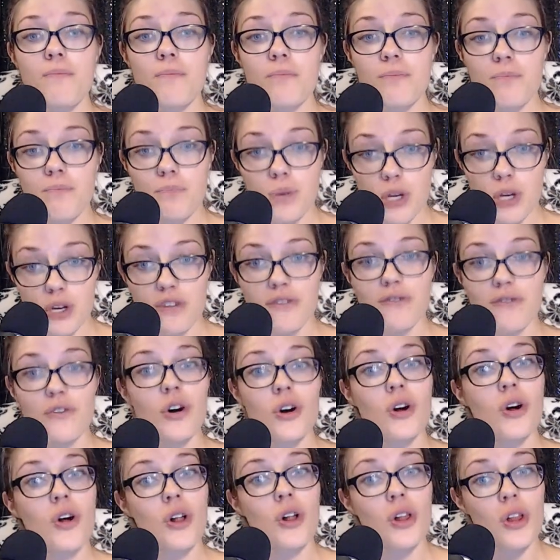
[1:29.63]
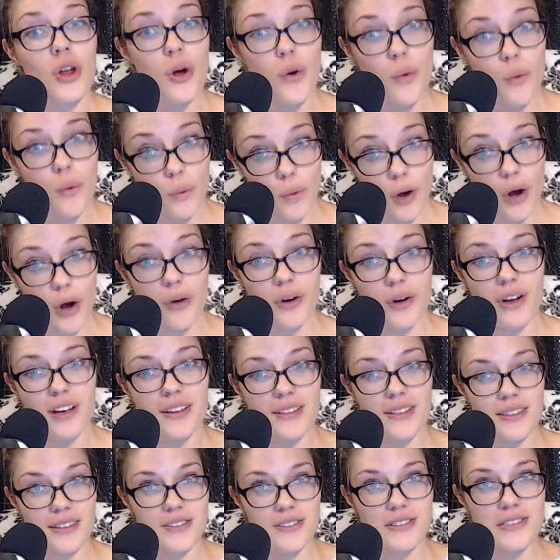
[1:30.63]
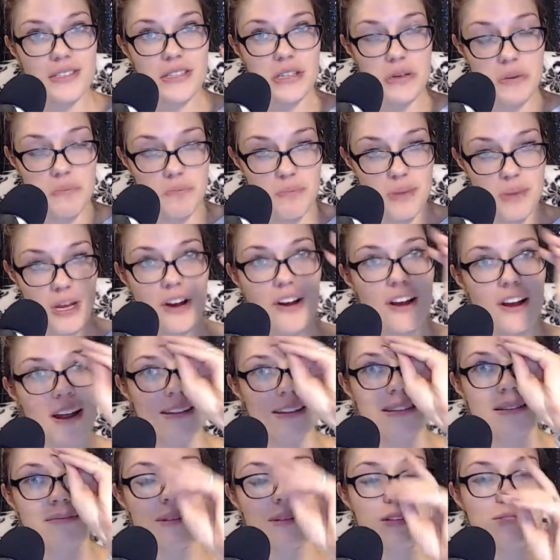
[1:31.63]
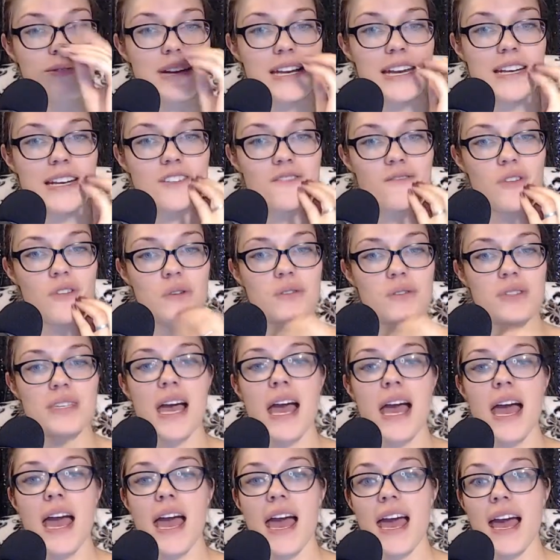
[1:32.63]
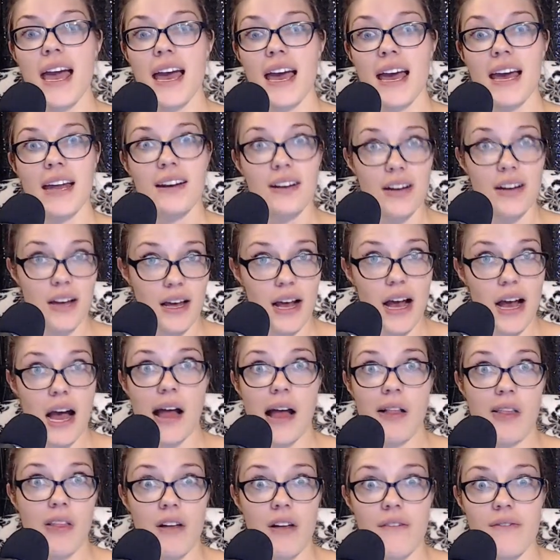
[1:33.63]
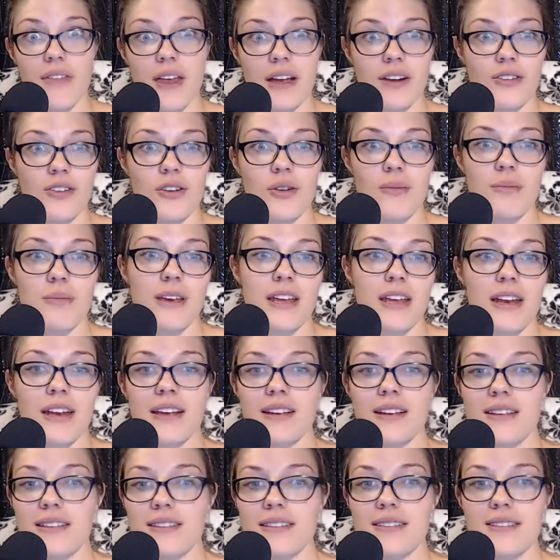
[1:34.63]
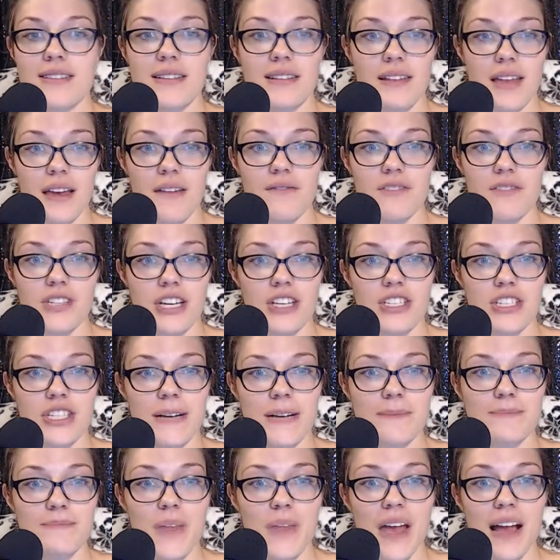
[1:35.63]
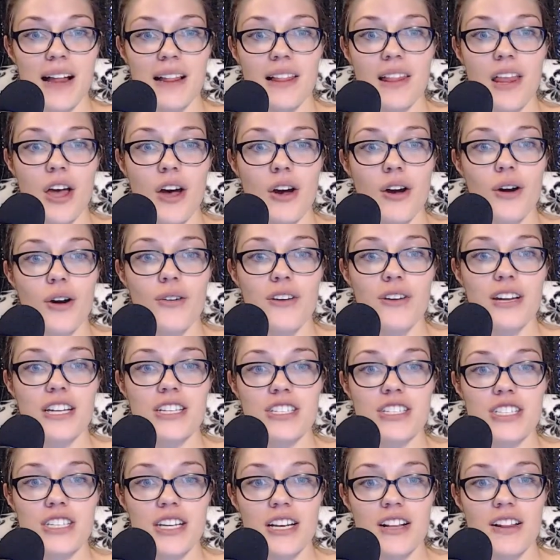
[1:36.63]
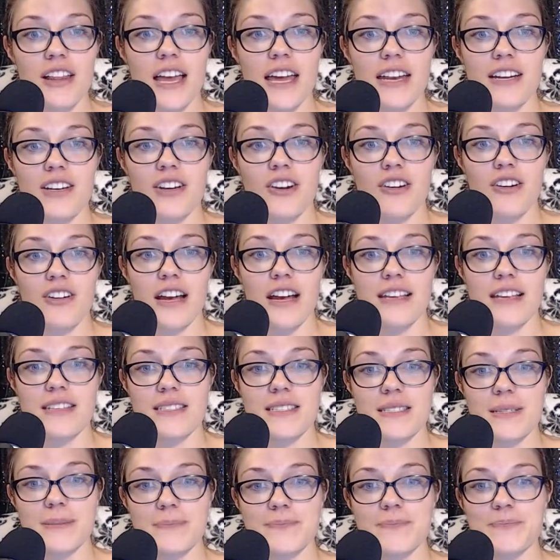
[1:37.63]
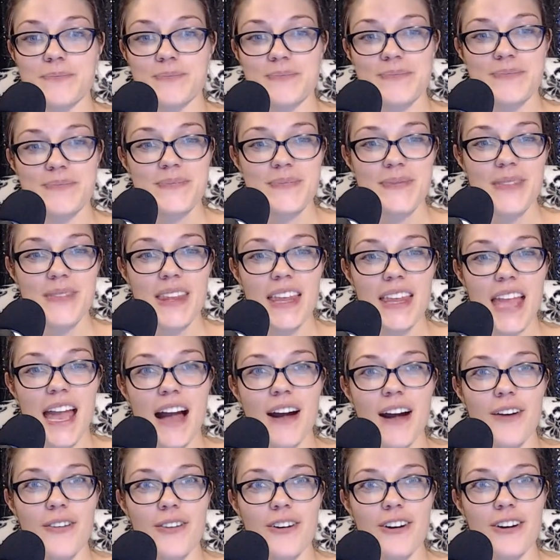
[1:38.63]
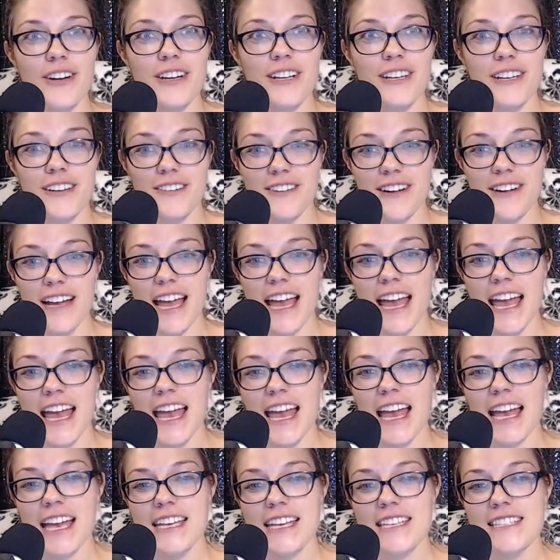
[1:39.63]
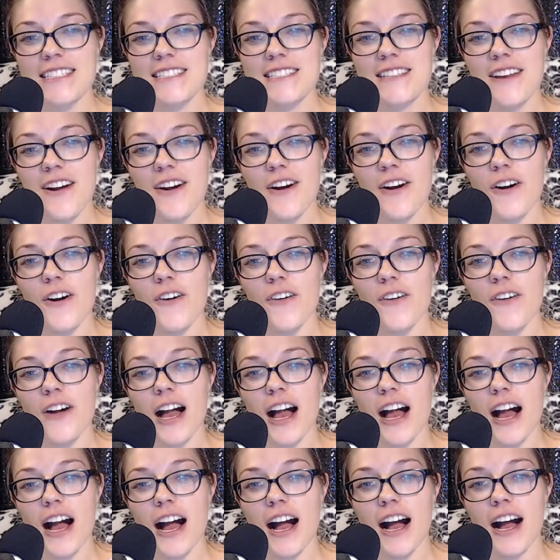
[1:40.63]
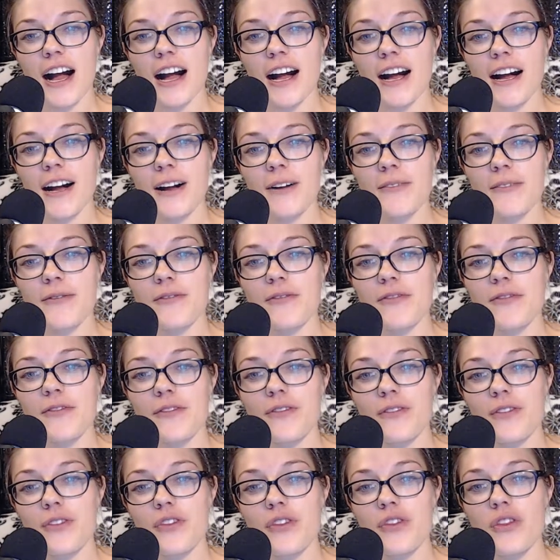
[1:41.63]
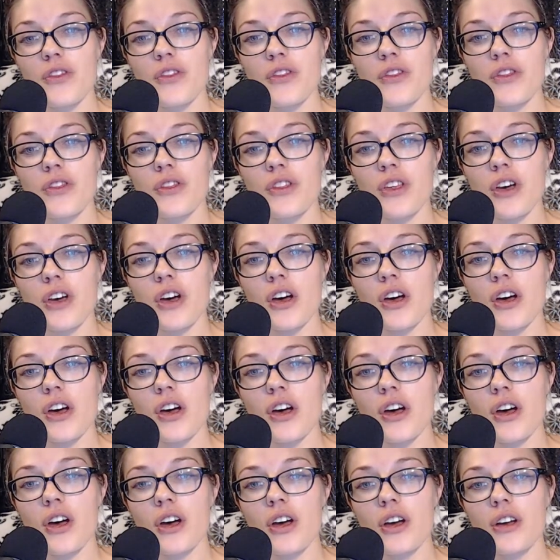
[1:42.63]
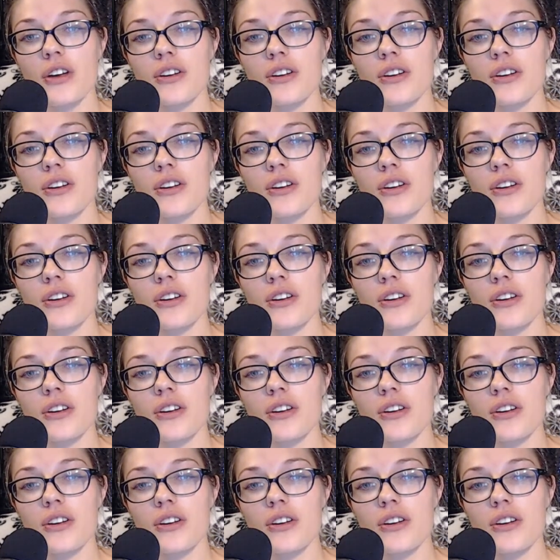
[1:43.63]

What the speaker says: Beautiful, Woke. There's periods in between each of those. And I love that group. It is life changing. Hello, Jill and Chris. How are you? So, the